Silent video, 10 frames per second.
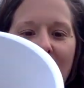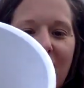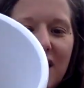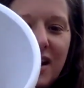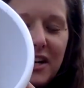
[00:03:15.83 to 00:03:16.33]

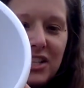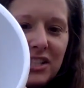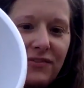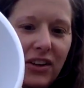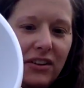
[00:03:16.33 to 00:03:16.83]
and I
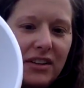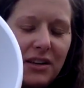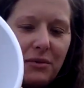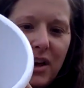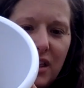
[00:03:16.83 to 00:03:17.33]
just filled
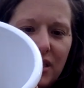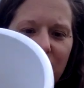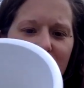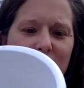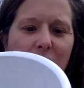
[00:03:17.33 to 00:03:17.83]
it
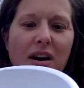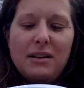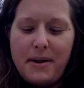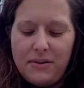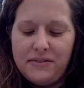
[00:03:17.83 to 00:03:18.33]
with a small
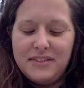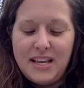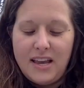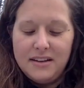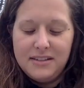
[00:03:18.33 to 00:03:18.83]
amount of
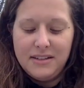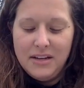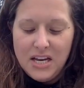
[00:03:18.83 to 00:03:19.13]
sand.